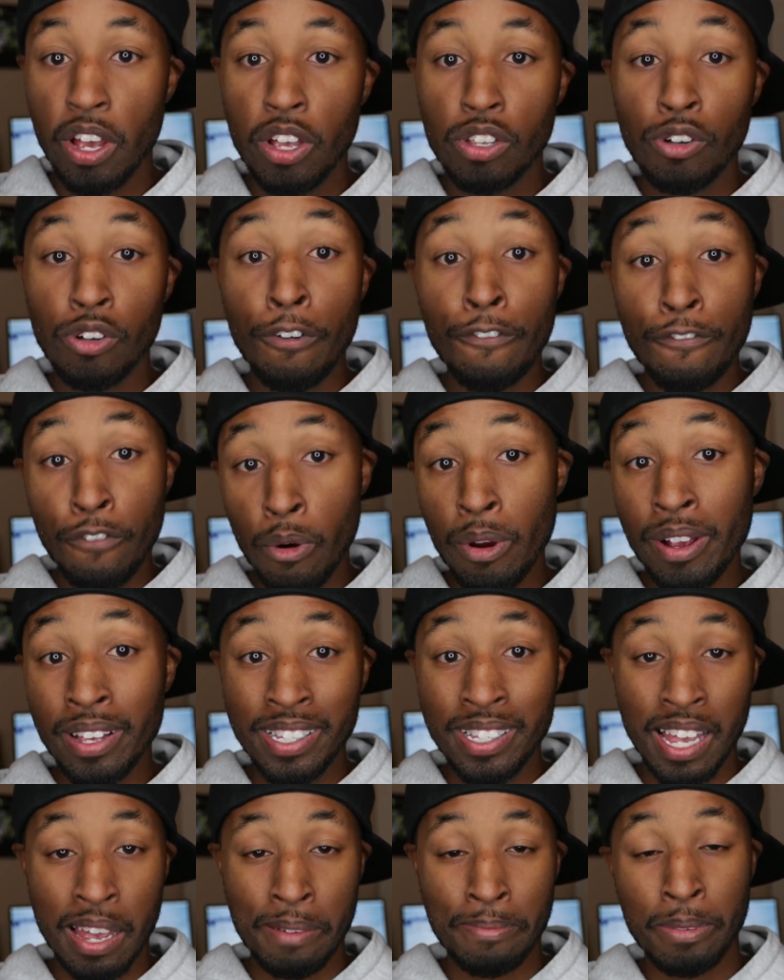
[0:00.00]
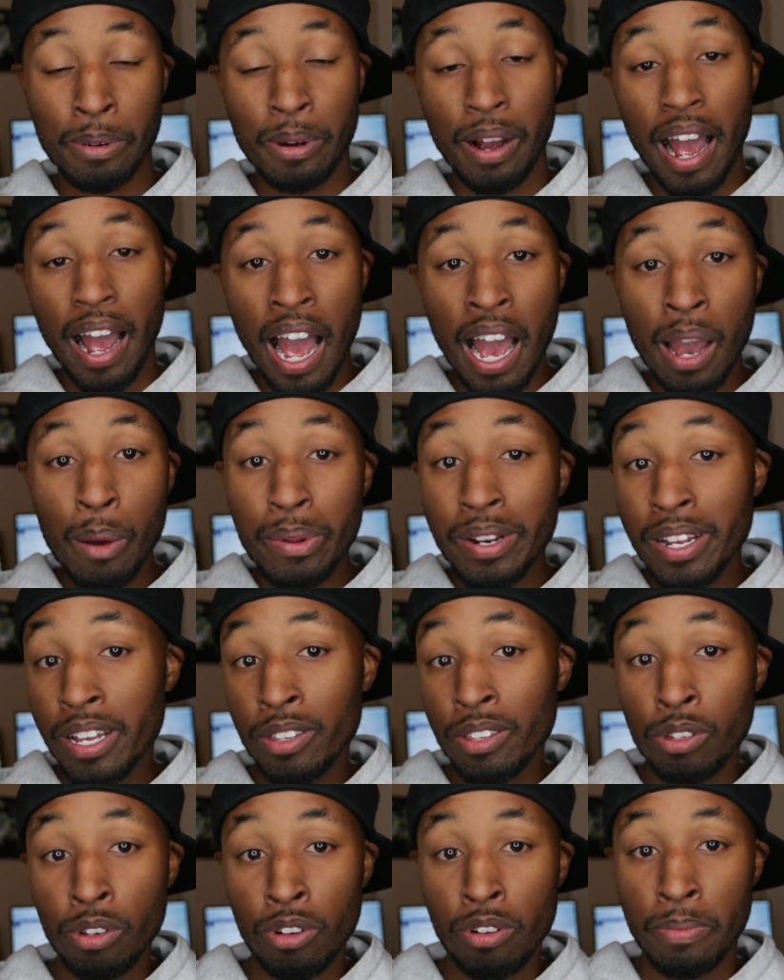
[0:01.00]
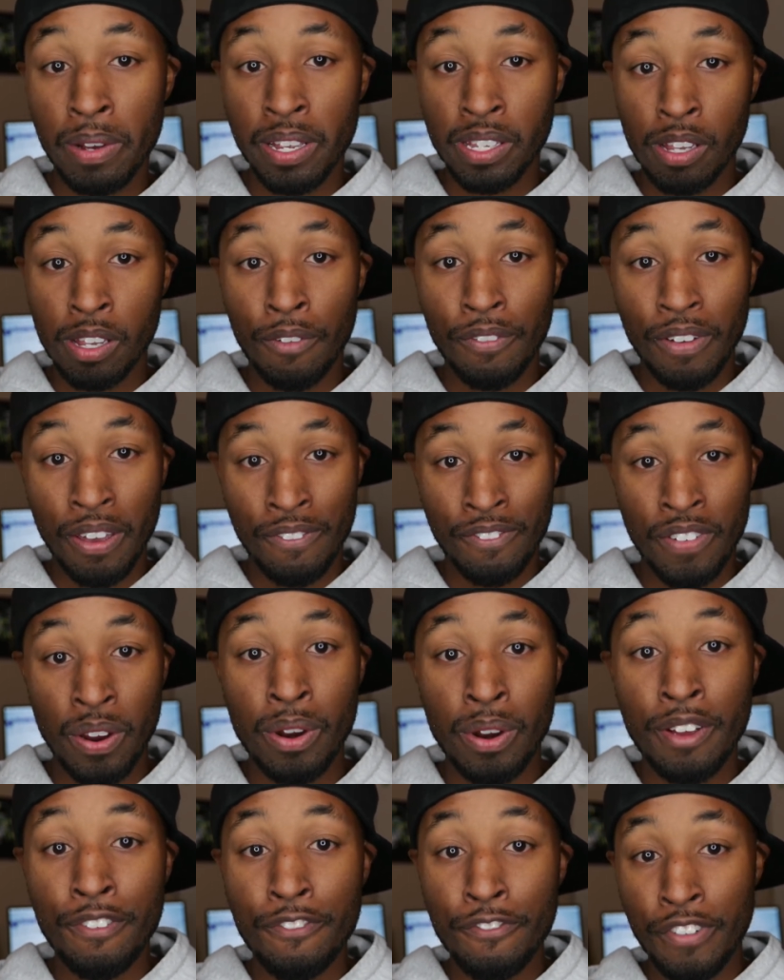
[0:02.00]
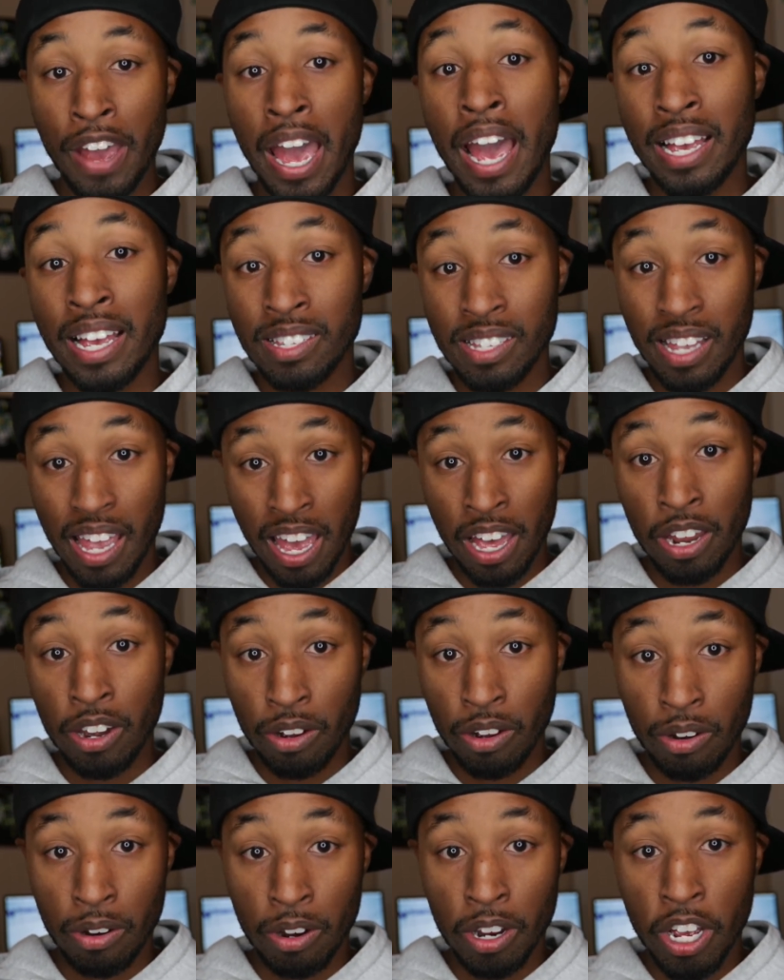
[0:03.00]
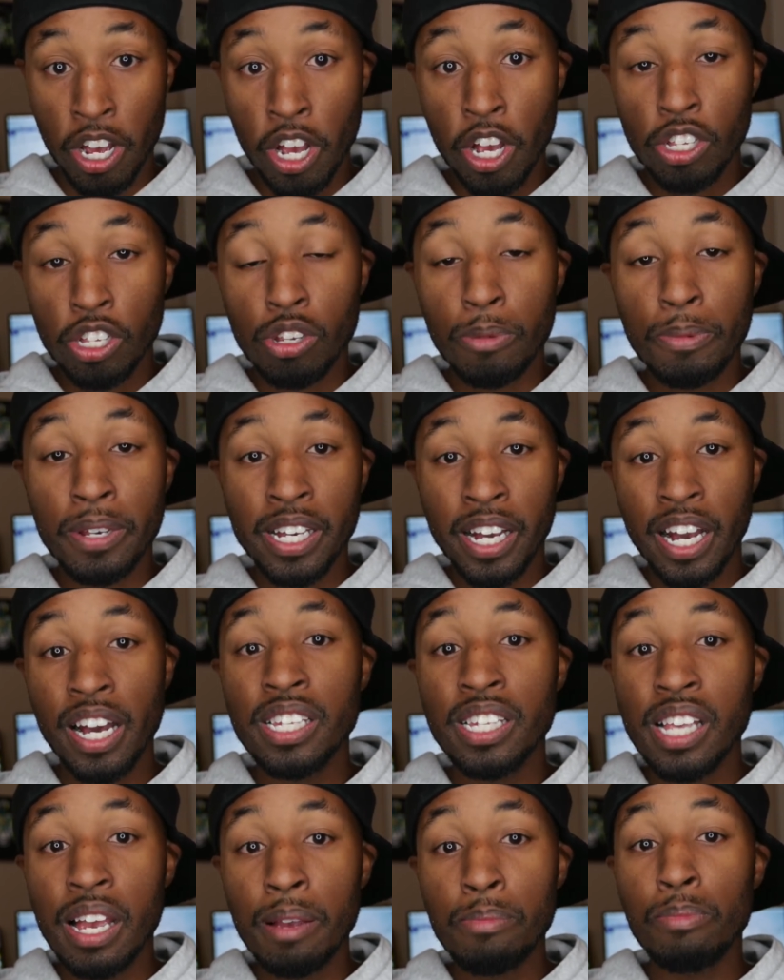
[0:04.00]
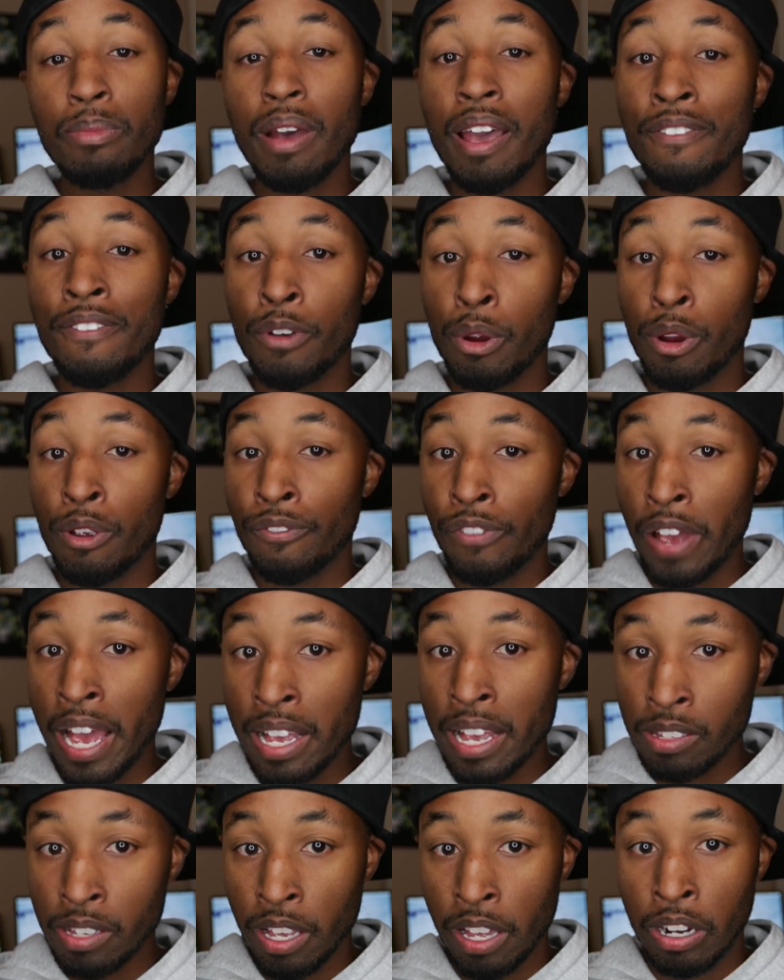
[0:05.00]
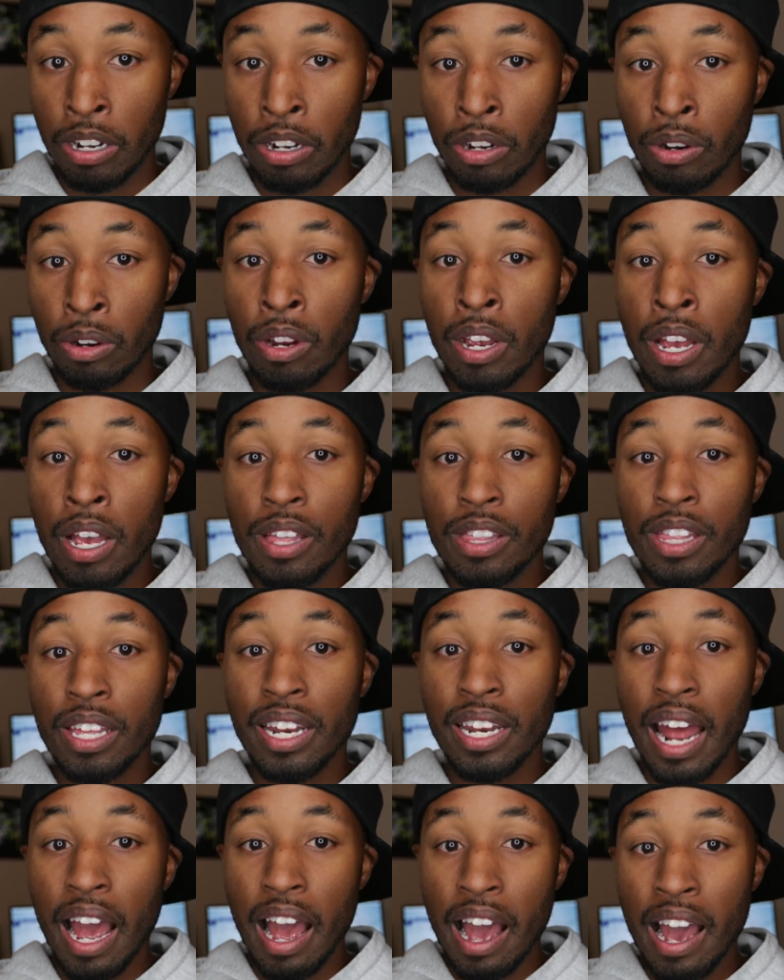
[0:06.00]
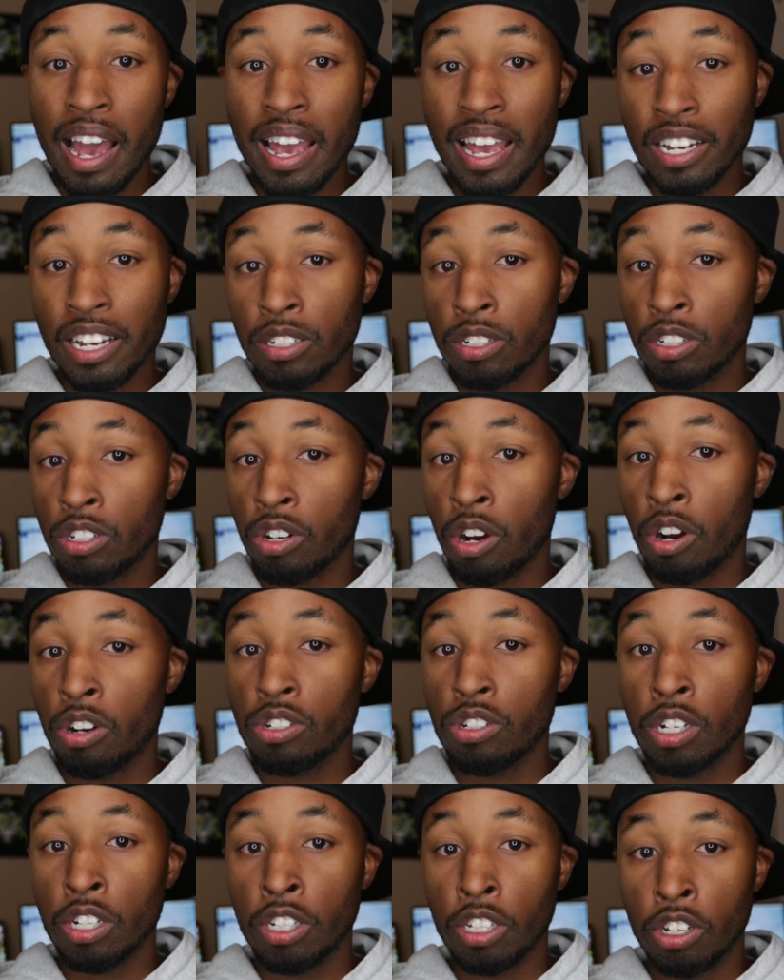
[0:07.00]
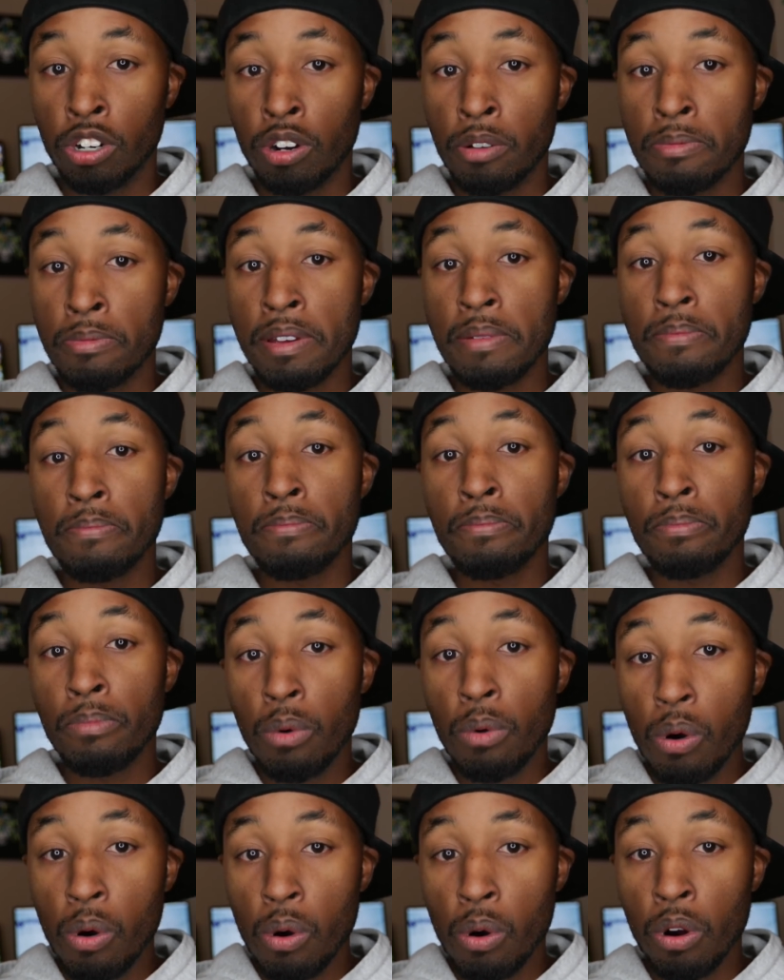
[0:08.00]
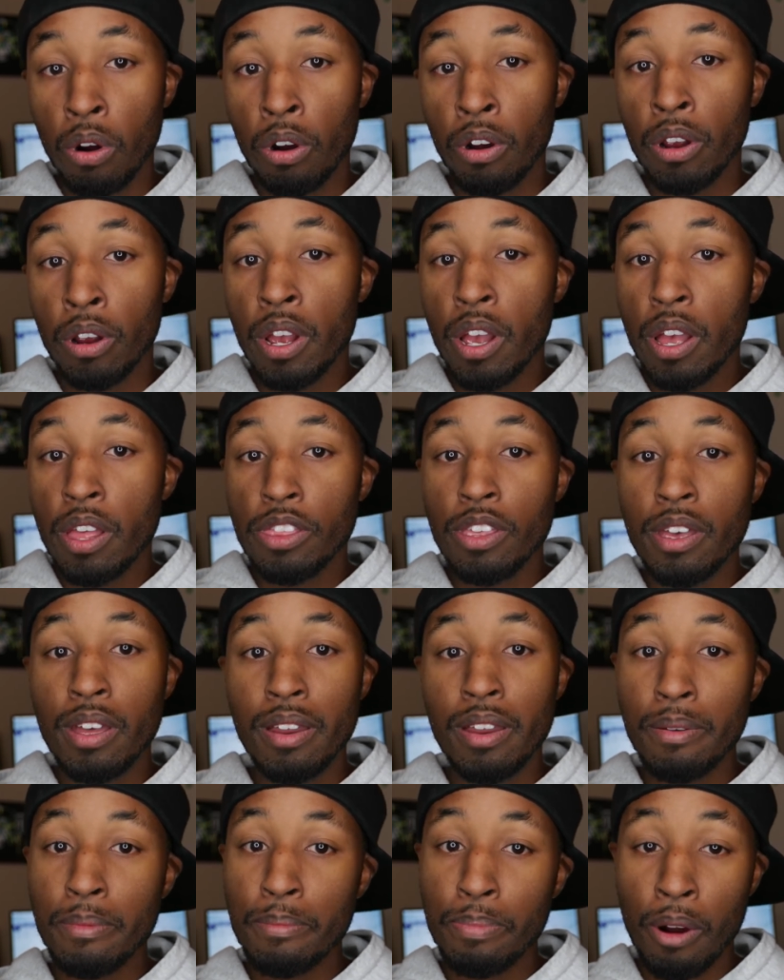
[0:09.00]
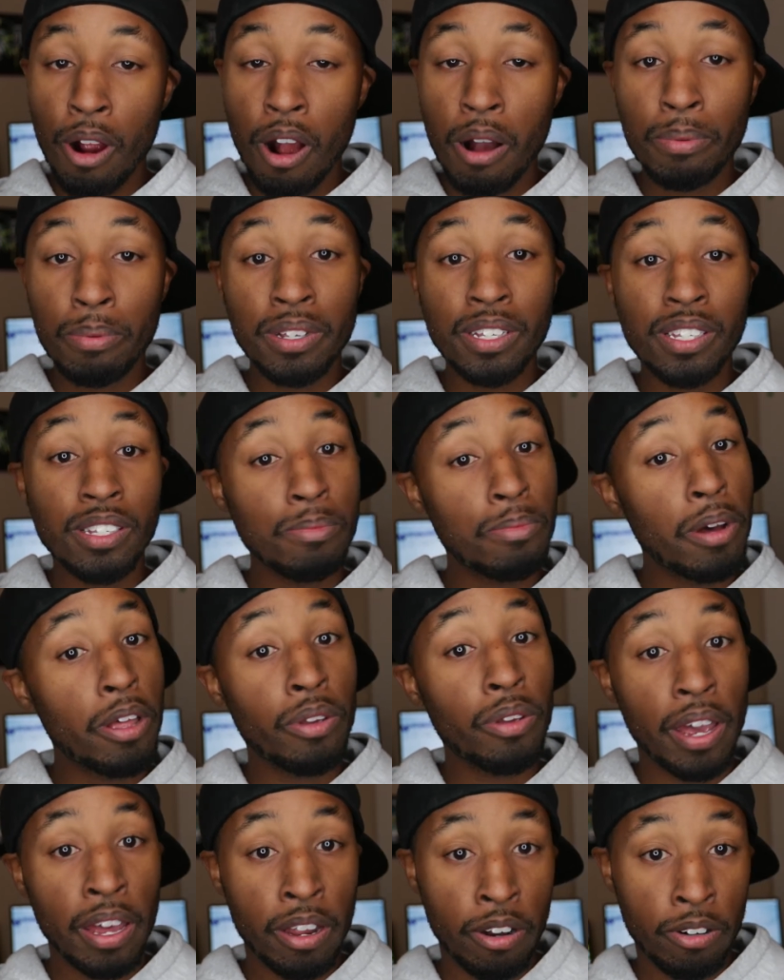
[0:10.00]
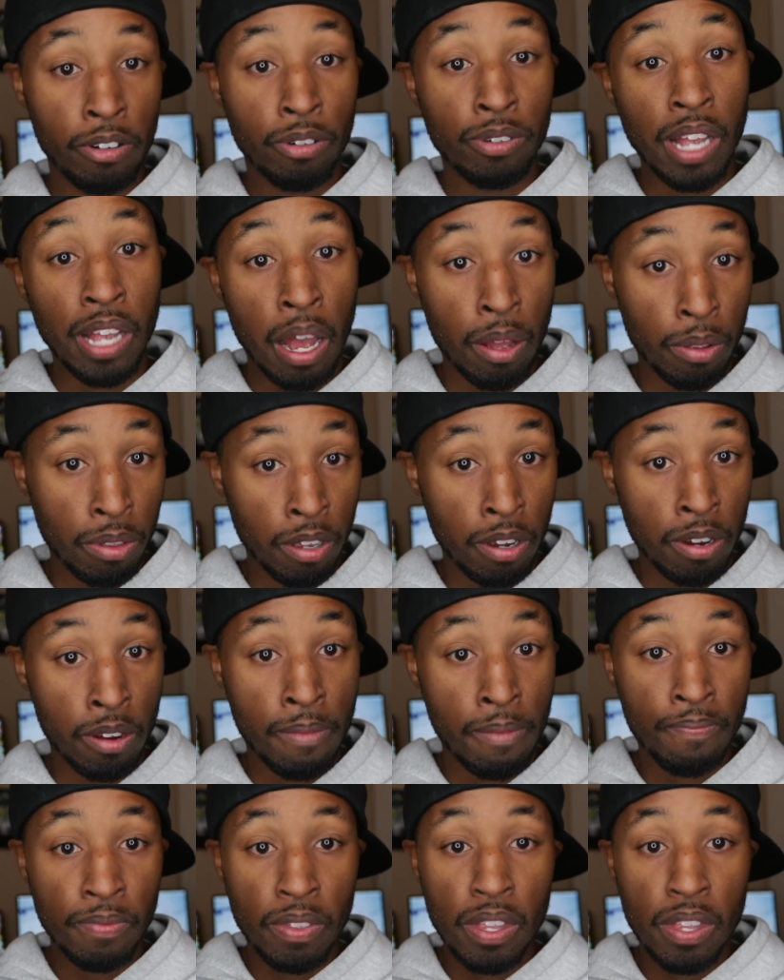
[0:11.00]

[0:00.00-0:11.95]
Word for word: So, for example, I would consider myself a very fast editor. So, because I'm a very fast editor, then I actually charge a little bit more than probably some other editors out there.